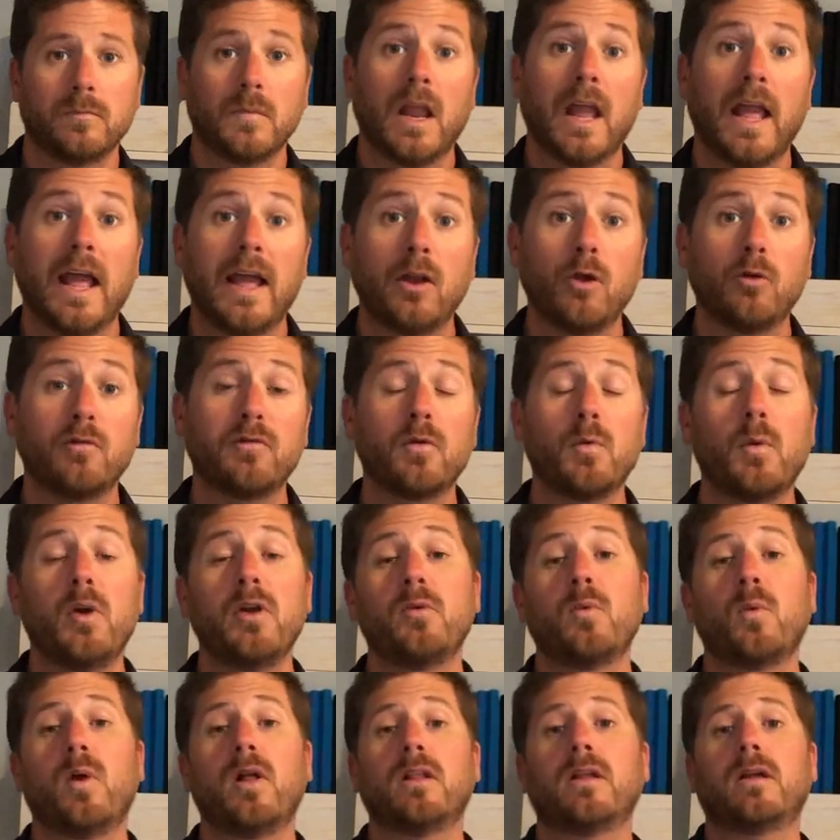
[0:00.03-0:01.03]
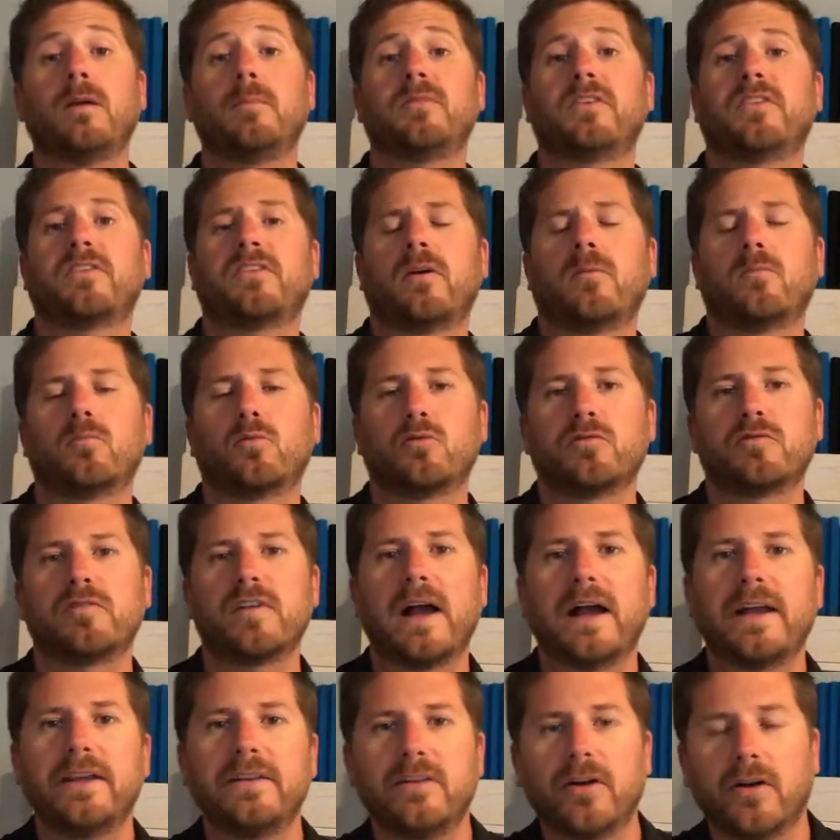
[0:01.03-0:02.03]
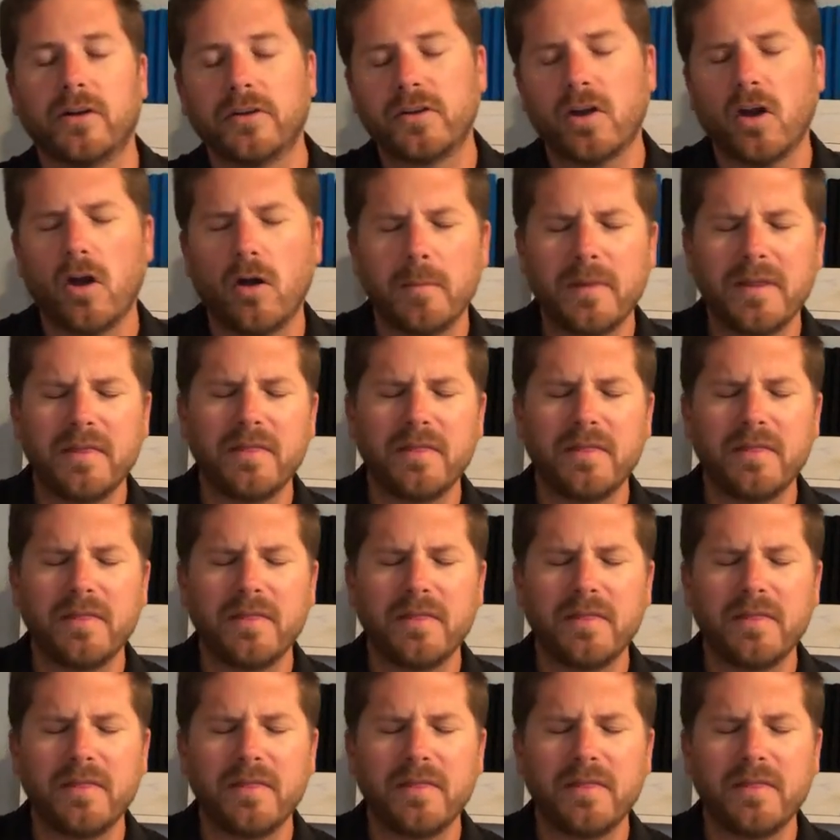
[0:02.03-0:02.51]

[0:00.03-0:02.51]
Hello everyone, welcome to soundproofguide.com.